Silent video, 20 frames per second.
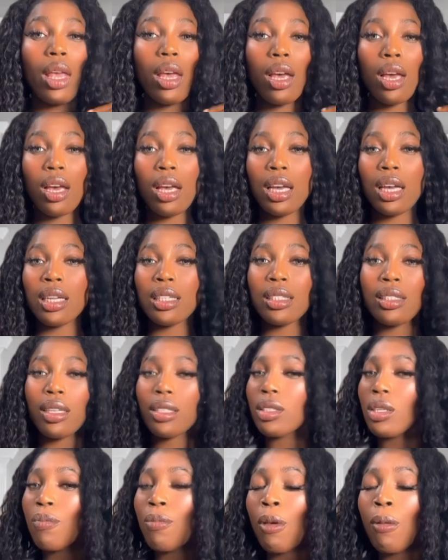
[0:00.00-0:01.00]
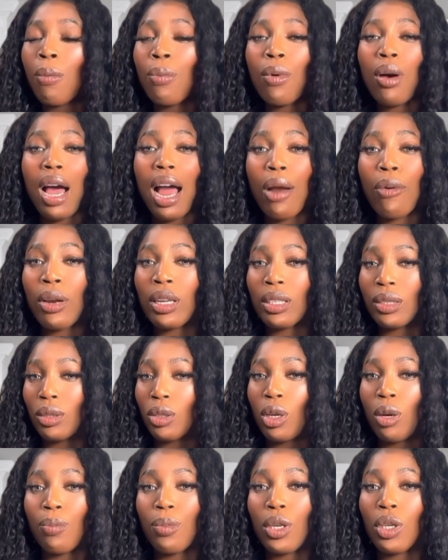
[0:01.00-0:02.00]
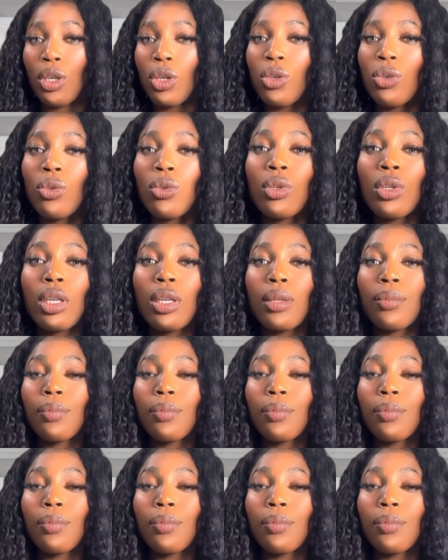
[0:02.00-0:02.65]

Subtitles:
And some people RSW.